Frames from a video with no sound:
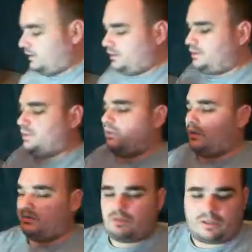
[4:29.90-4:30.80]

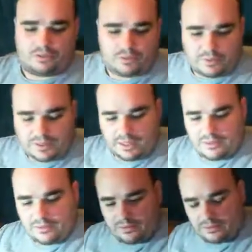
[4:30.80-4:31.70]
So I'll run through
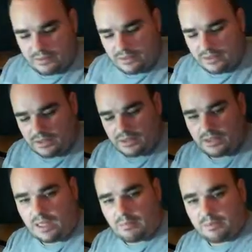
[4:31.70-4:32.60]
again a
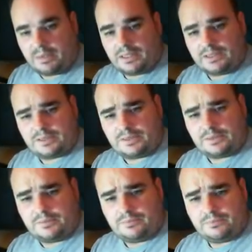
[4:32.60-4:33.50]
couple of paints,
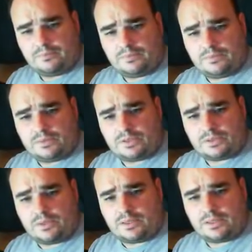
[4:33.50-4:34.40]
which is
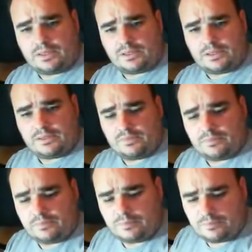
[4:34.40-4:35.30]
quite nice.
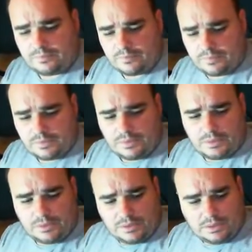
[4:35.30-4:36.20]

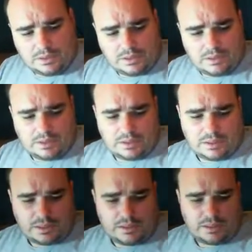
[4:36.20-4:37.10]

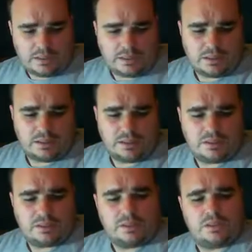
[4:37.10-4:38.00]
The
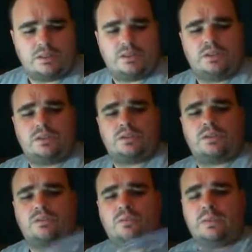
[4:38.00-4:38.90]

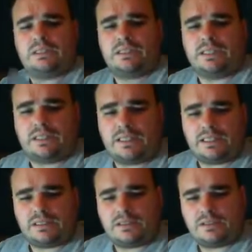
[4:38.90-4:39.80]
sort of wizarding
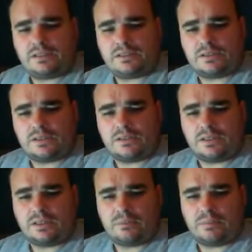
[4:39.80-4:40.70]
kit, so
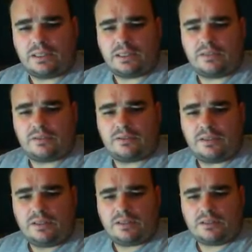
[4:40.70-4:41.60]
the plinth,
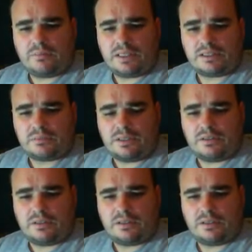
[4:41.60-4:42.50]
the magic
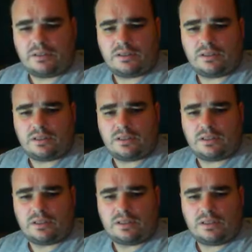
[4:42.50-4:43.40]
mirror, and